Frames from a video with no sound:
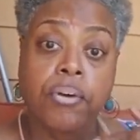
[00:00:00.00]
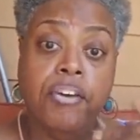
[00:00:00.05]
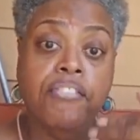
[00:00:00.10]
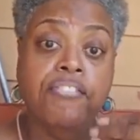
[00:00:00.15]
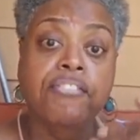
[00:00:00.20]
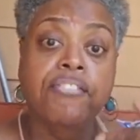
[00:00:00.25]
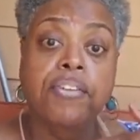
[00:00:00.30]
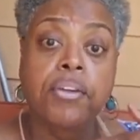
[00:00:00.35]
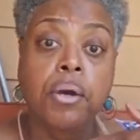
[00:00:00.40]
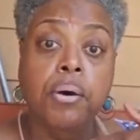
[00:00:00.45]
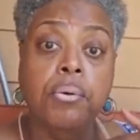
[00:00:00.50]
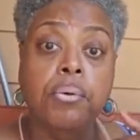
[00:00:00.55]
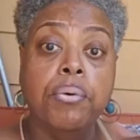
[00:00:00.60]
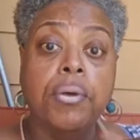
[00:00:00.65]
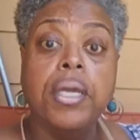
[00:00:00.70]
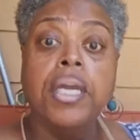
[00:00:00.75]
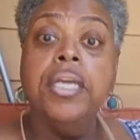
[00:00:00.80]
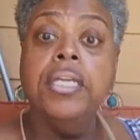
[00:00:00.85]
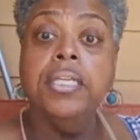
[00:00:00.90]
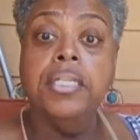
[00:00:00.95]
and flow
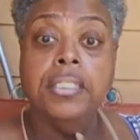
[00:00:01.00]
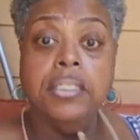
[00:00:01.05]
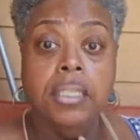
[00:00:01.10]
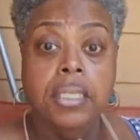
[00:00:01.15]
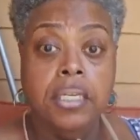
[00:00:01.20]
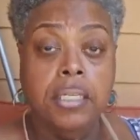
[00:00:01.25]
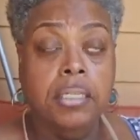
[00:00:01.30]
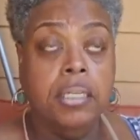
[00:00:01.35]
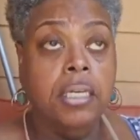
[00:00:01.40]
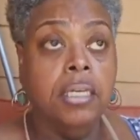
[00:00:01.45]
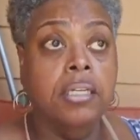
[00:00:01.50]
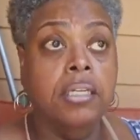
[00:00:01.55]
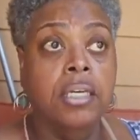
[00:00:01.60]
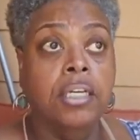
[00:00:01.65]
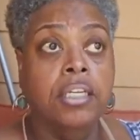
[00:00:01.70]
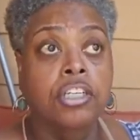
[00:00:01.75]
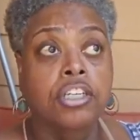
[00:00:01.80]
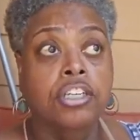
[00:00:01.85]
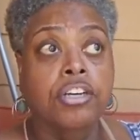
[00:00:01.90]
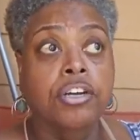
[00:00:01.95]
and
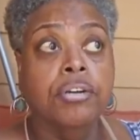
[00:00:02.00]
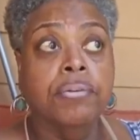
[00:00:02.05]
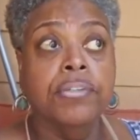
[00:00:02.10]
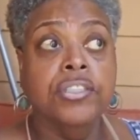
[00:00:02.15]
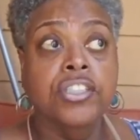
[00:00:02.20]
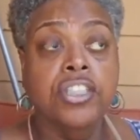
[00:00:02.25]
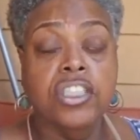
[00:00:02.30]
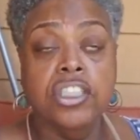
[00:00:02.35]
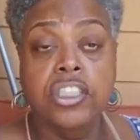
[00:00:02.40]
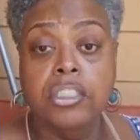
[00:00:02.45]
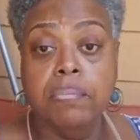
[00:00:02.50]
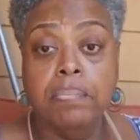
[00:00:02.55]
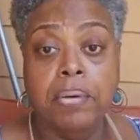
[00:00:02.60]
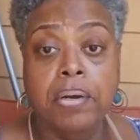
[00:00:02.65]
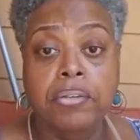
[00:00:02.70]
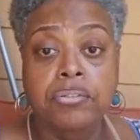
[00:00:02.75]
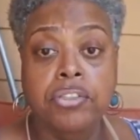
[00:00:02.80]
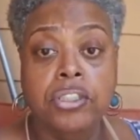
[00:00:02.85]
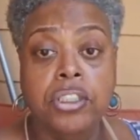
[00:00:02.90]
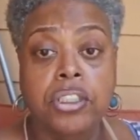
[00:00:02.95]
encourage us to
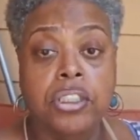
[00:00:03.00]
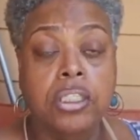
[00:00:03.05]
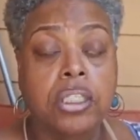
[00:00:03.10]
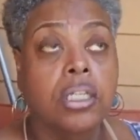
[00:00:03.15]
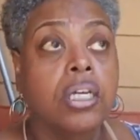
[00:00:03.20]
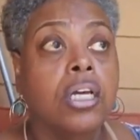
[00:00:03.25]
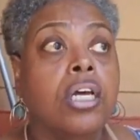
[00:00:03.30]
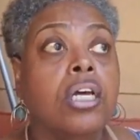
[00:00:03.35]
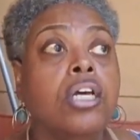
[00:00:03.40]
purchase it.